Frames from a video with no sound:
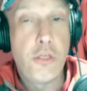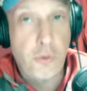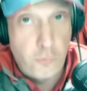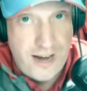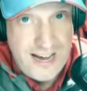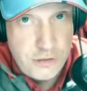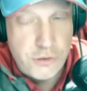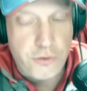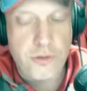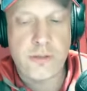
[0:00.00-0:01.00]
the
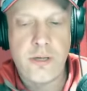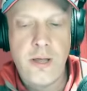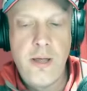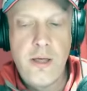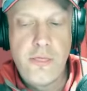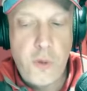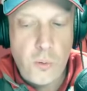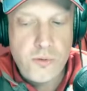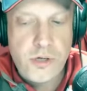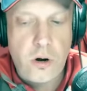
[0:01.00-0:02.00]
Rangers.
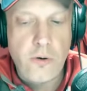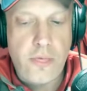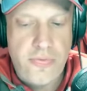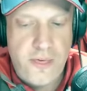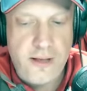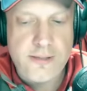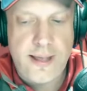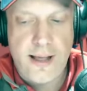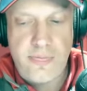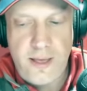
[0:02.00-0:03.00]
Those are the things
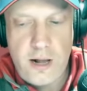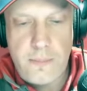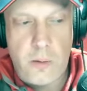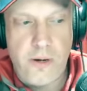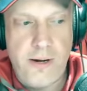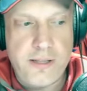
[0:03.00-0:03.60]
that I think about,